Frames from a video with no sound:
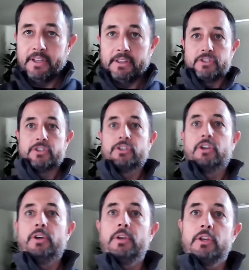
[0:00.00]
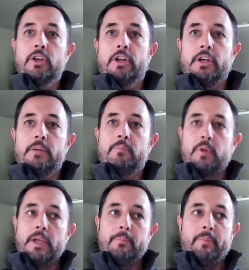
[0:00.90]
think this is gonna
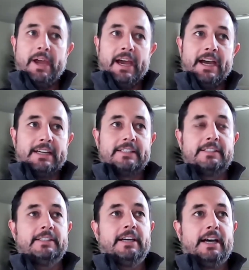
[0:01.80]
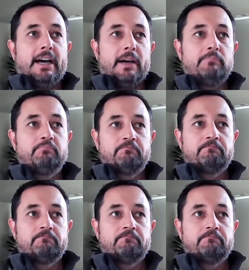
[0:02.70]
impact our